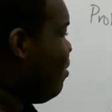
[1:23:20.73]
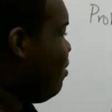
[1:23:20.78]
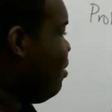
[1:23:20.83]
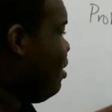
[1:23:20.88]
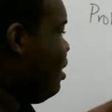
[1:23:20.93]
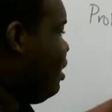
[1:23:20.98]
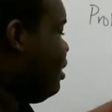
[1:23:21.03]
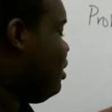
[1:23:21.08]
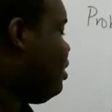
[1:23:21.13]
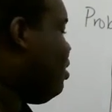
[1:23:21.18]

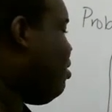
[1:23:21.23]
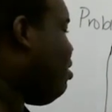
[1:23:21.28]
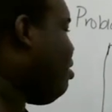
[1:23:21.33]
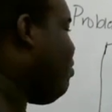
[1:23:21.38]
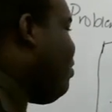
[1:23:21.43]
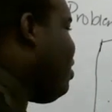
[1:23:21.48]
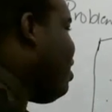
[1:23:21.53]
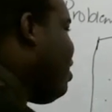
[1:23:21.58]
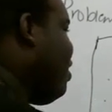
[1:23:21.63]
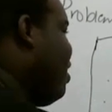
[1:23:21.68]
Now let's say
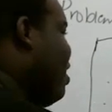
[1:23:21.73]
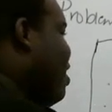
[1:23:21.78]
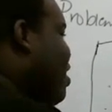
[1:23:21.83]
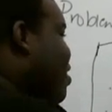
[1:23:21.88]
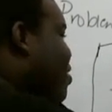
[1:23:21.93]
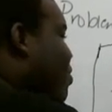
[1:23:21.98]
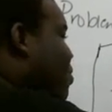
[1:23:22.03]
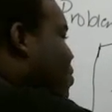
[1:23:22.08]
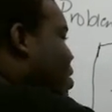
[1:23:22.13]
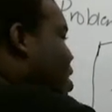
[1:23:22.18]
we go
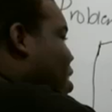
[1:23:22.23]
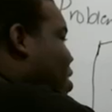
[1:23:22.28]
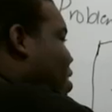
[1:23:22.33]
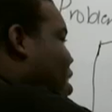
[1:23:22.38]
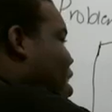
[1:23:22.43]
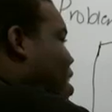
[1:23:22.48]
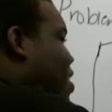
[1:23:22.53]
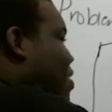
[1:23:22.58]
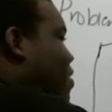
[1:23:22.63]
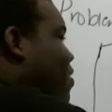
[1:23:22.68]

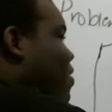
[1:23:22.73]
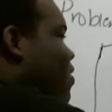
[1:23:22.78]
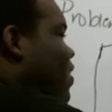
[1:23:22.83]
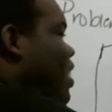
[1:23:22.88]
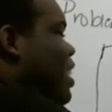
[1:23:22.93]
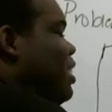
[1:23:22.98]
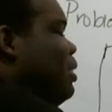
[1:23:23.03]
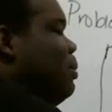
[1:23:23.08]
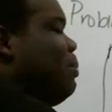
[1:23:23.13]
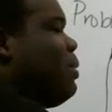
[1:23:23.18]
down, we
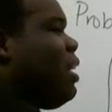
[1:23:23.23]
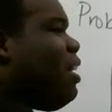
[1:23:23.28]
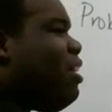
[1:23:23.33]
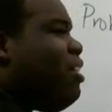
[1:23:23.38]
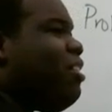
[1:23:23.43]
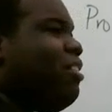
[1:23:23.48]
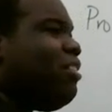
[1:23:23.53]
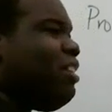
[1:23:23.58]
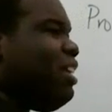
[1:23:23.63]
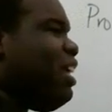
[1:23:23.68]
get some
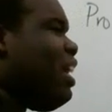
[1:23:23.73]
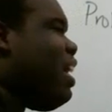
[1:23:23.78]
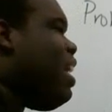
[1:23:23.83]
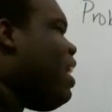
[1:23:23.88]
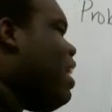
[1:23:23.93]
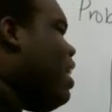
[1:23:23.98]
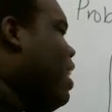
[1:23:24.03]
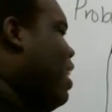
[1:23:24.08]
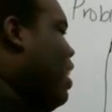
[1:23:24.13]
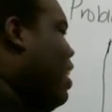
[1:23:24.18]
gold.
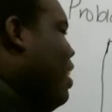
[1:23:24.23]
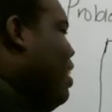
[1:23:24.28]
Yay.